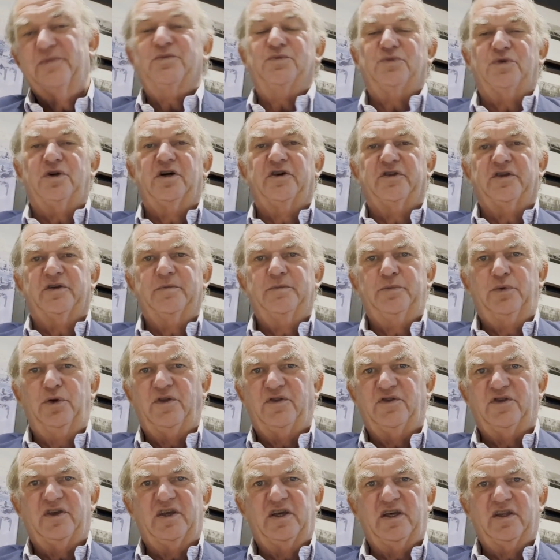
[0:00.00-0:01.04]
rather than
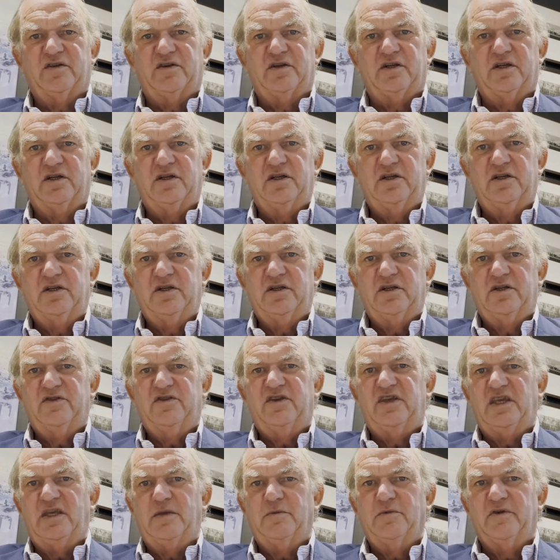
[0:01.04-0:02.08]
putting together a
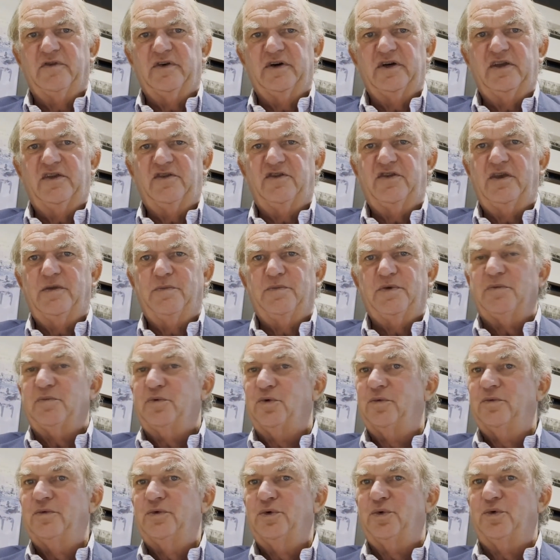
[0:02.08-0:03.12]
team of IT
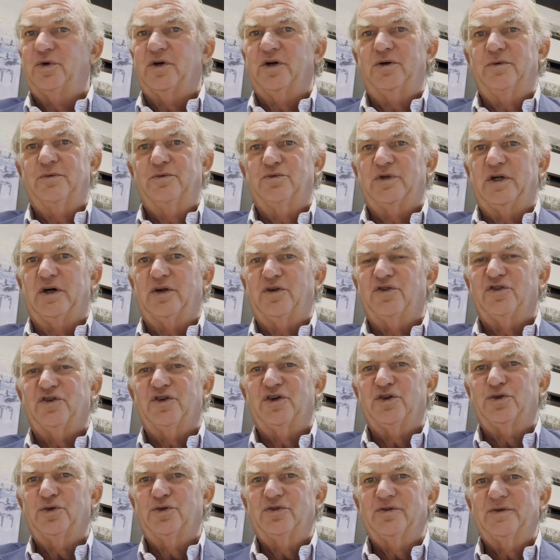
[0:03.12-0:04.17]
people who'll go around in
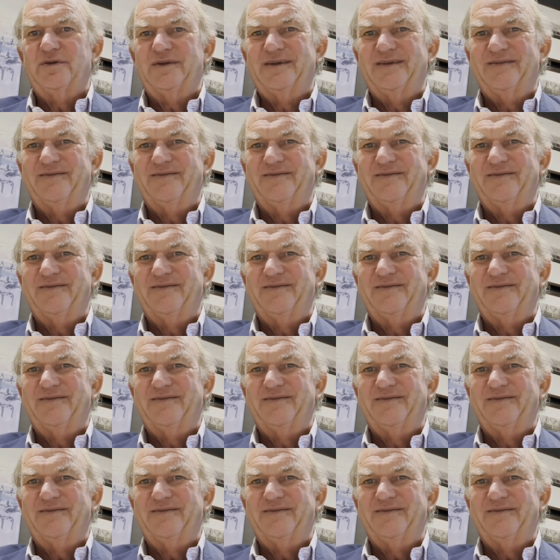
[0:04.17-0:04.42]
circles.